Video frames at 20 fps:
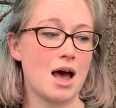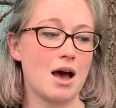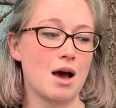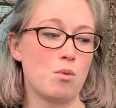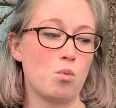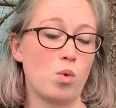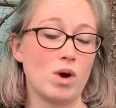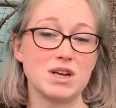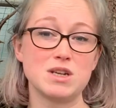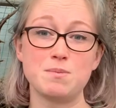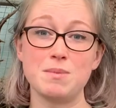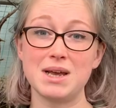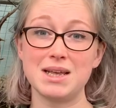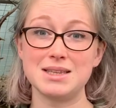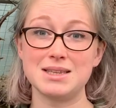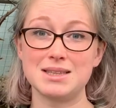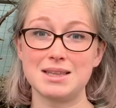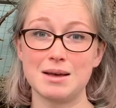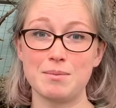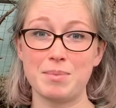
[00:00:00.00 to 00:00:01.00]
which
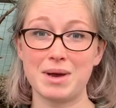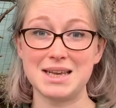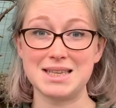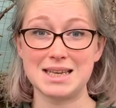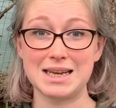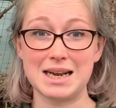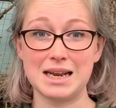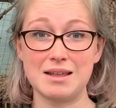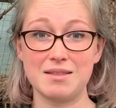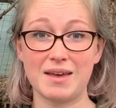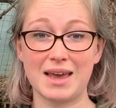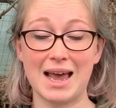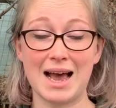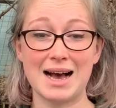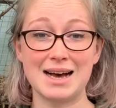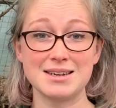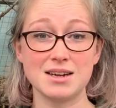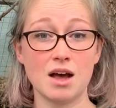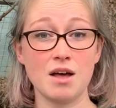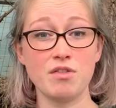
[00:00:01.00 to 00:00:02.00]
means that basically they
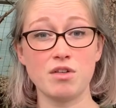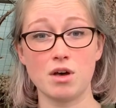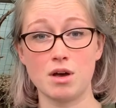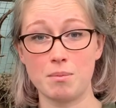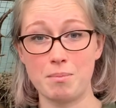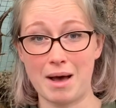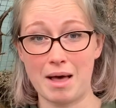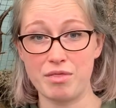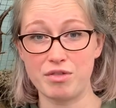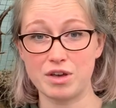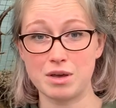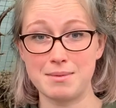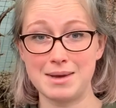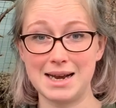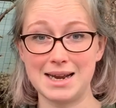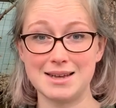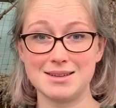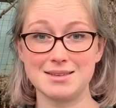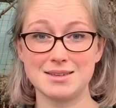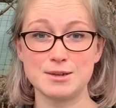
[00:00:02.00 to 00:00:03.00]
had other panther
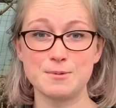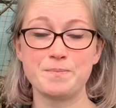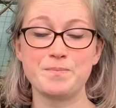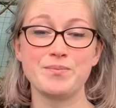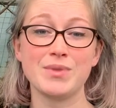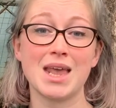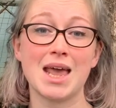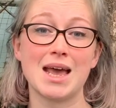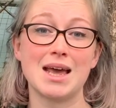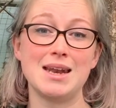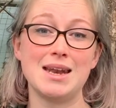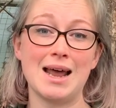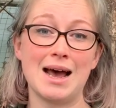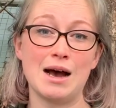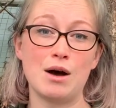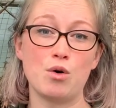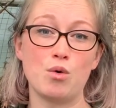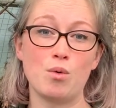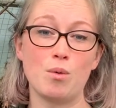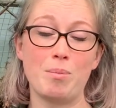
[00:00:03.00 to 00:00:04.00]
chameleons.
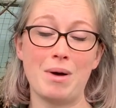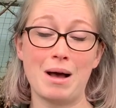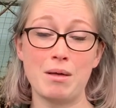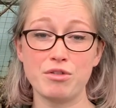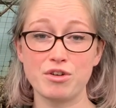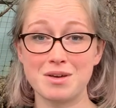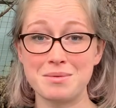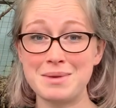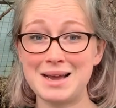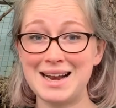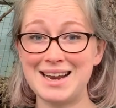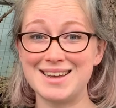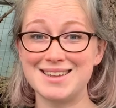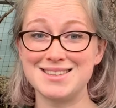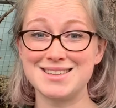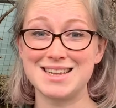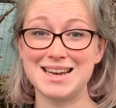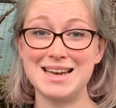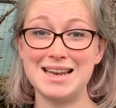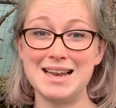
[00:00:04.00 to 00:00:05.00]
Now panther
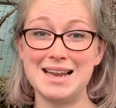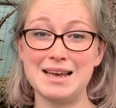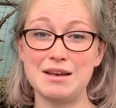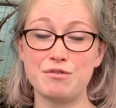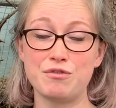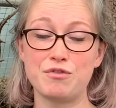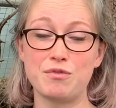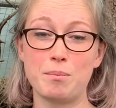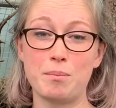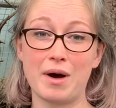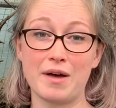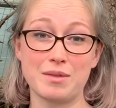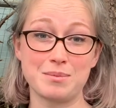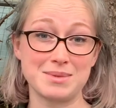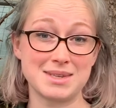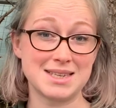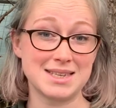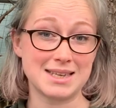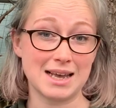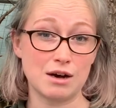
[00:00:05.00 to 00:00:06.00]
chameleons live by
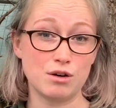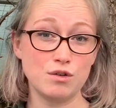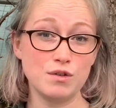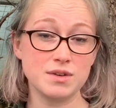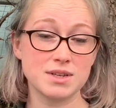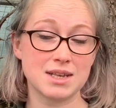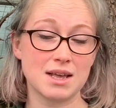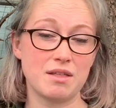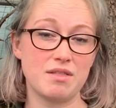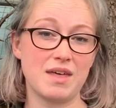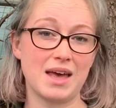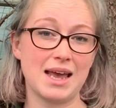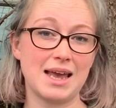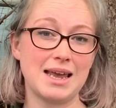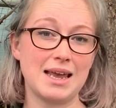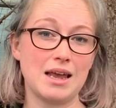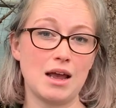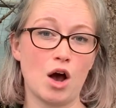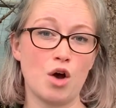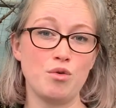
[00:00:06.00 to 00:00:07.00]
themselves,
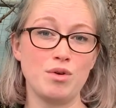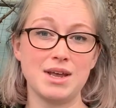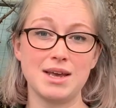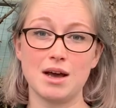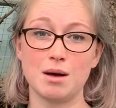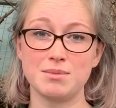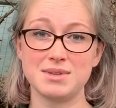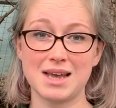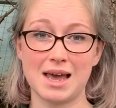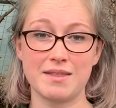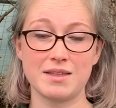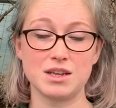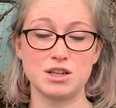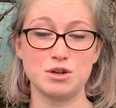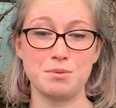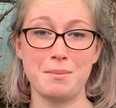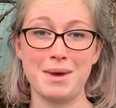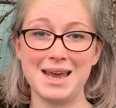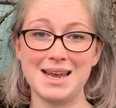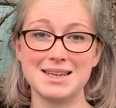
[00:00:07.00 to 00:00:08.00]
they only come together to
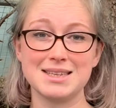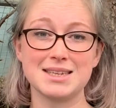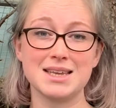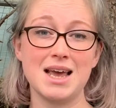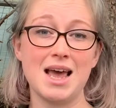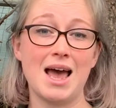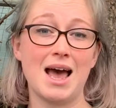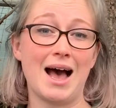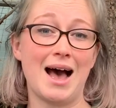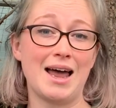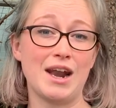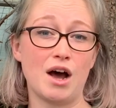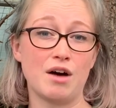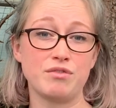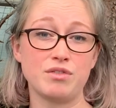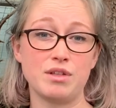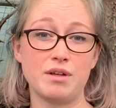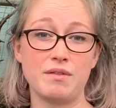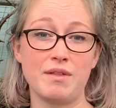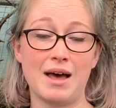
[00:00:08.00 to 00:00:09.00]
mate, and other
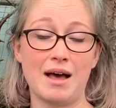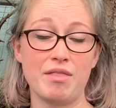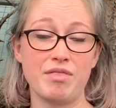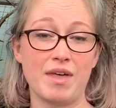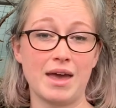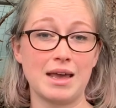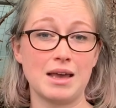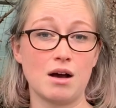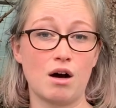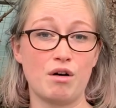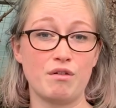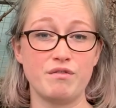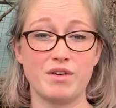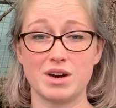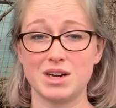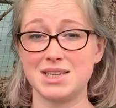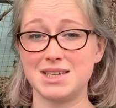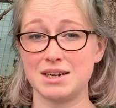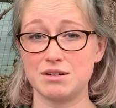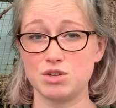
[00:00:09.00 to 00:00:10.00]
than that they are
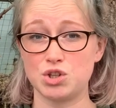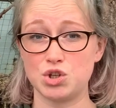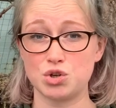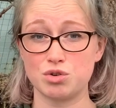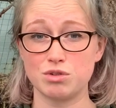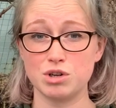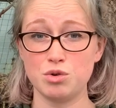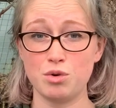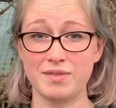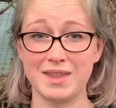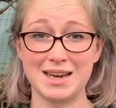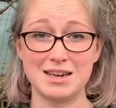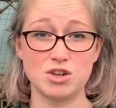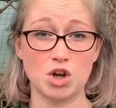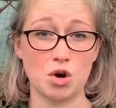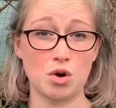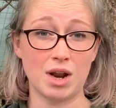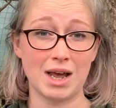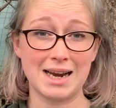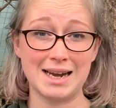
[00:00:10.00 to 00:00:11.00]
very territorial and they
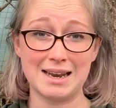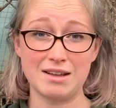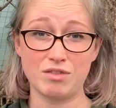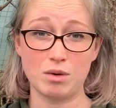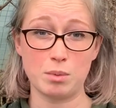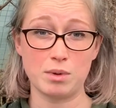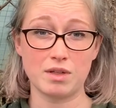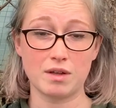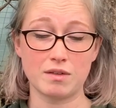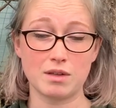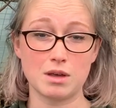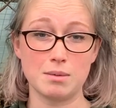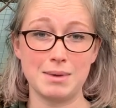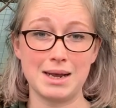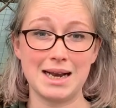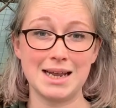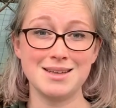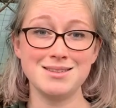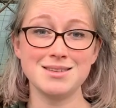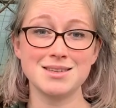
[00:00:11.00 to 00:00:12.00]
don't like living with other
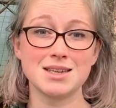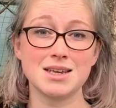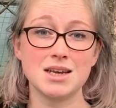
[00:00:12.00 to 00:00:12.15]
chameleons.